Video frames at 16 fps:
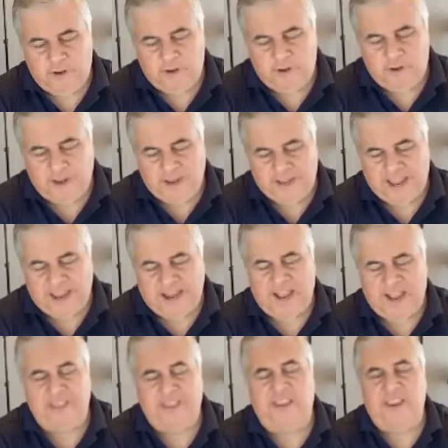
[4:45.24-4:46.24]
again, I
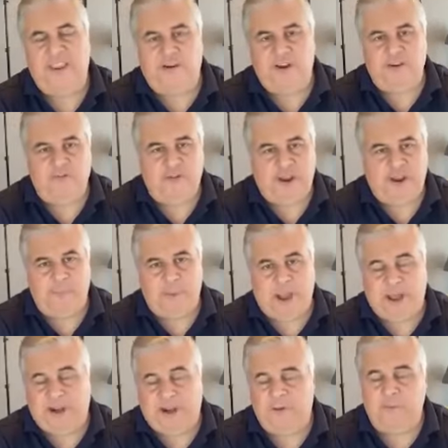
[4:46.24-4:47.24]
think you've hit
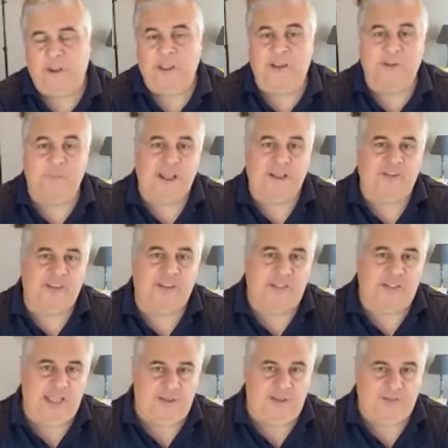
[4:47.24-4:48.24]
upon it. It really depends on
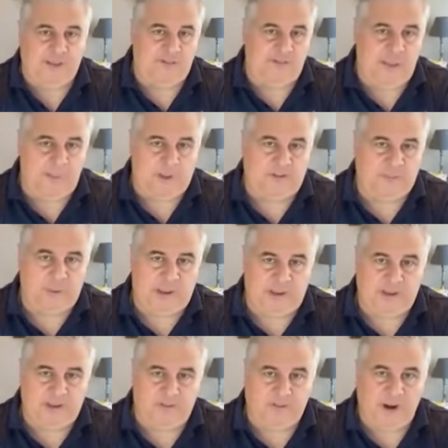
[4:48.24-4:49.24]
the level of
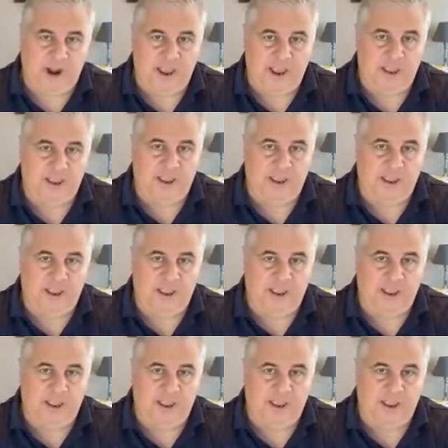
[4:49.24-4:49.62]
MSPs, right?